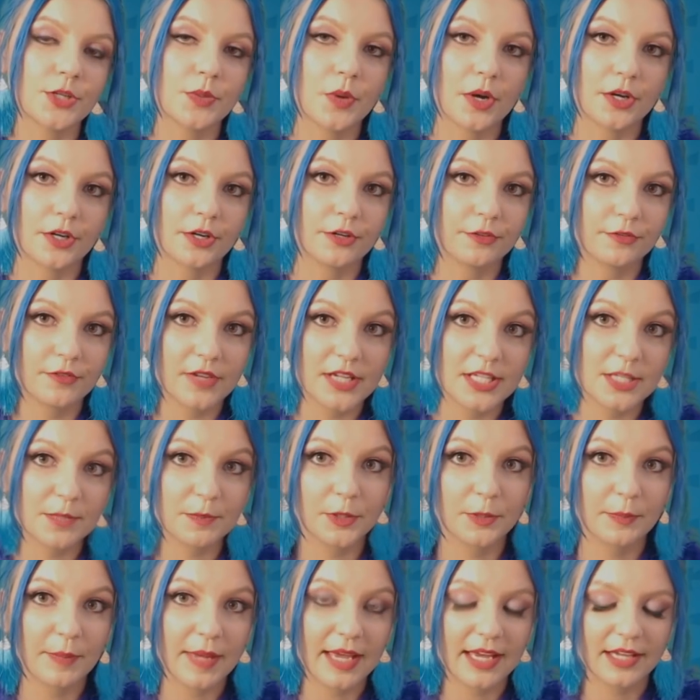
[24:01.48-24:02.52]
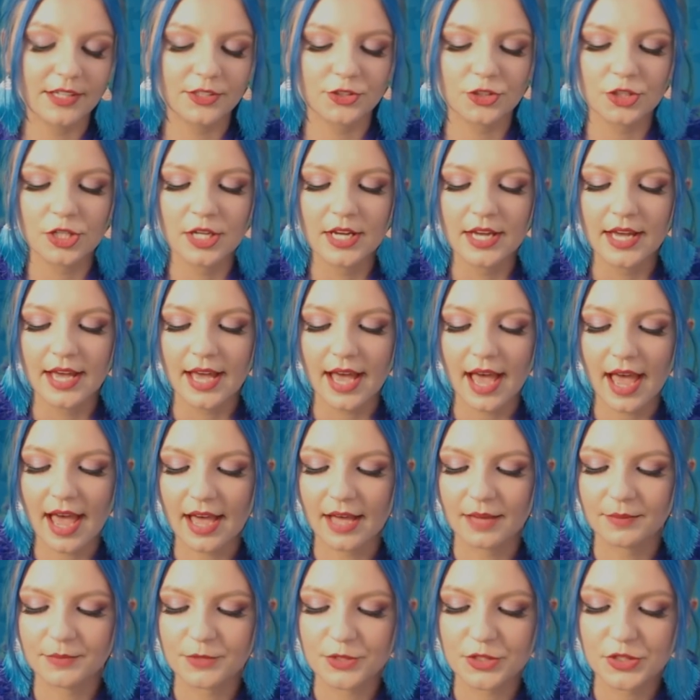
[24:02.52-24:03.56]
on our Facebook page,
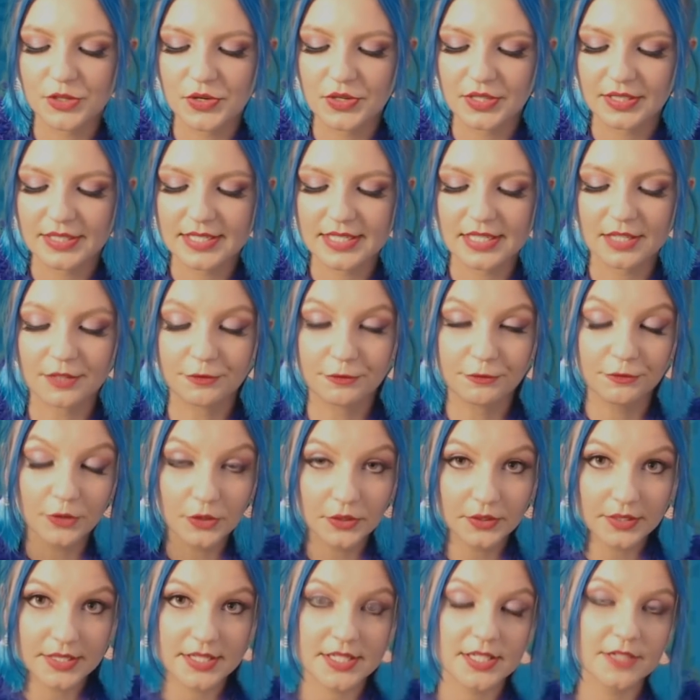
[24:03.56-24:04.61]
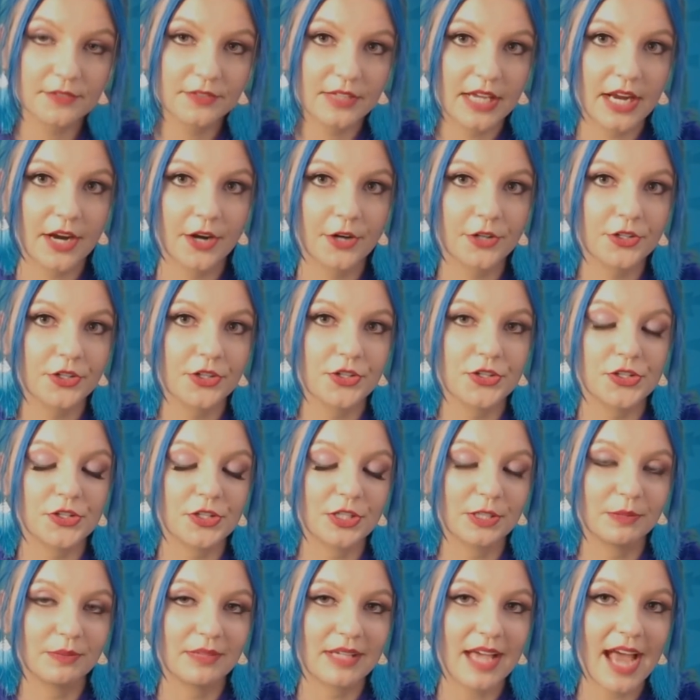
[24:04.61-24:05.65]
so you can see the full list of characters, so
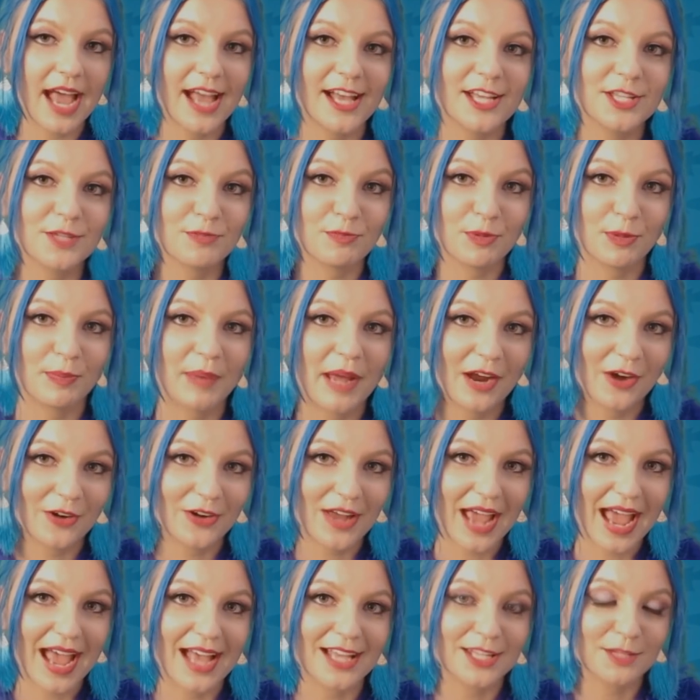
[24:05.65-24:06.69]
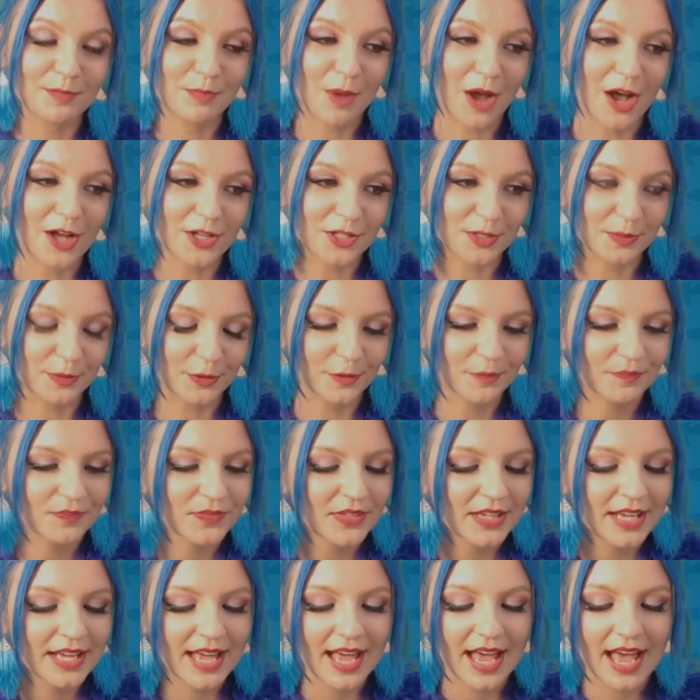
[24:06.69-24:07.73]
you can be as prepared as possible.
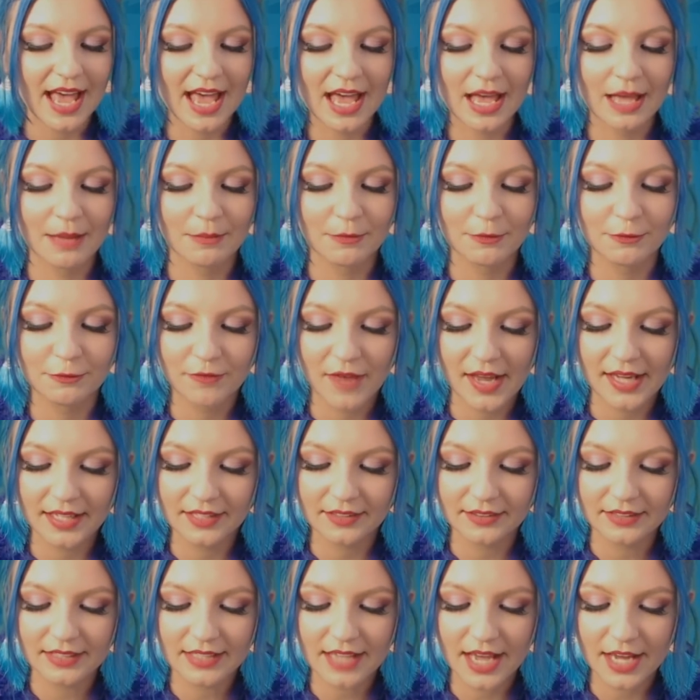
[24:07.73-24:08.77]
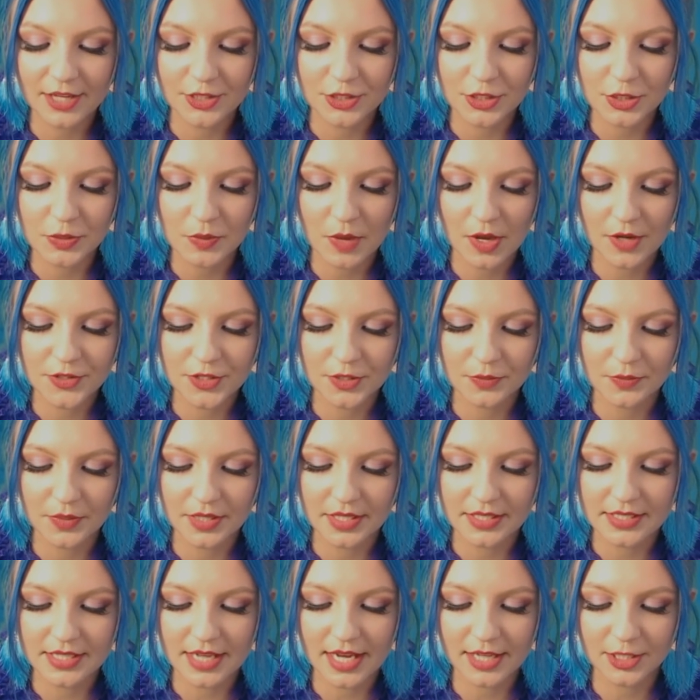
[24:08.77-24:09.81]
Finally, I do also
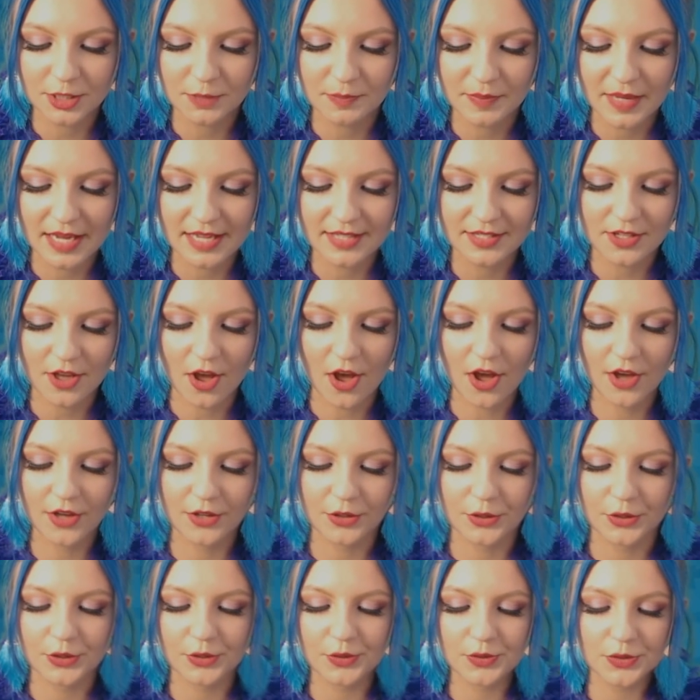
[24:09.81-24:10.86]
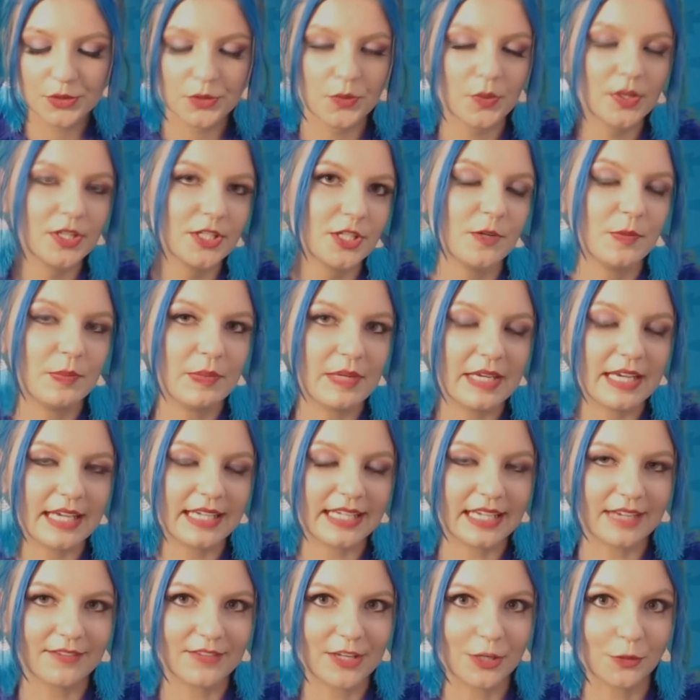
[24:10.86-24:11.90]
want to touch base on who's going to be
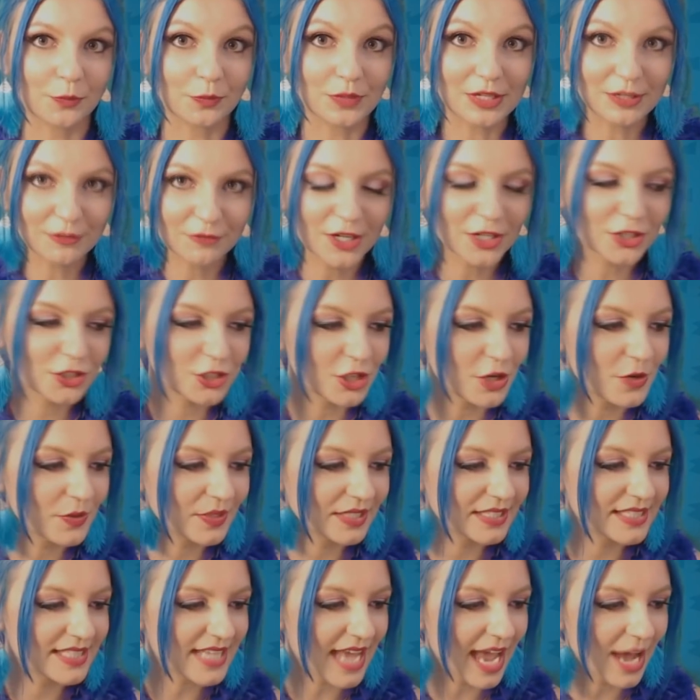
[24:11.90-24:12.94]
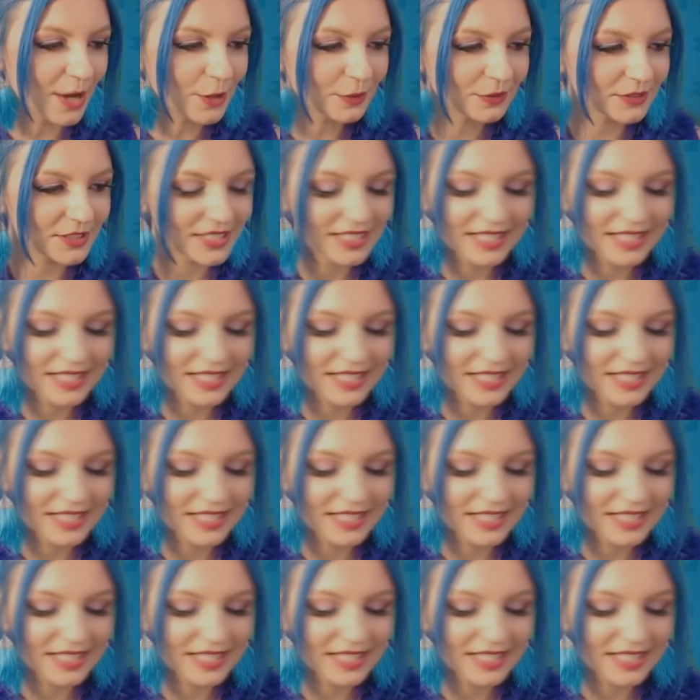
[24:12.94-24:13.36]
giving refresh tokens out.